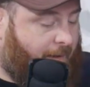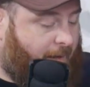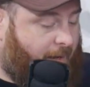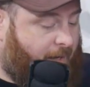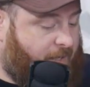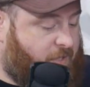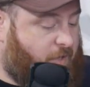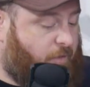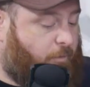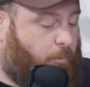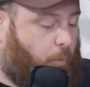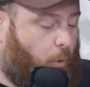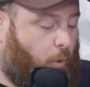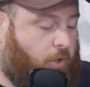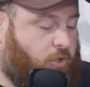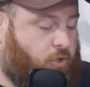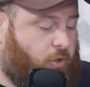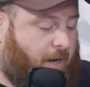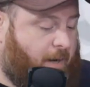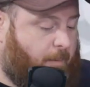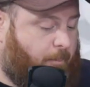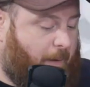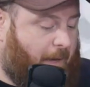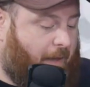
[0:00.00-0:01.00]
As if poor
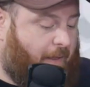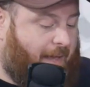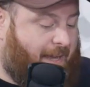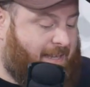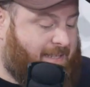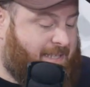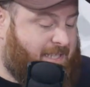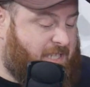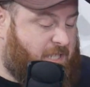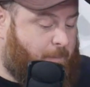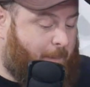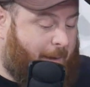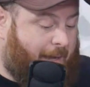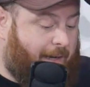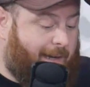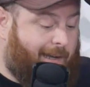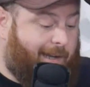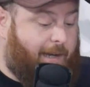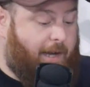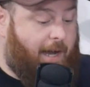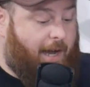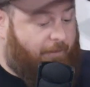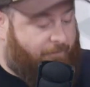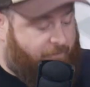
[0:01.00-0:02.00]
Drake Bell hasn't spent
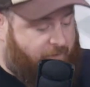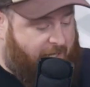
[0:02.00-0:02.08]
enough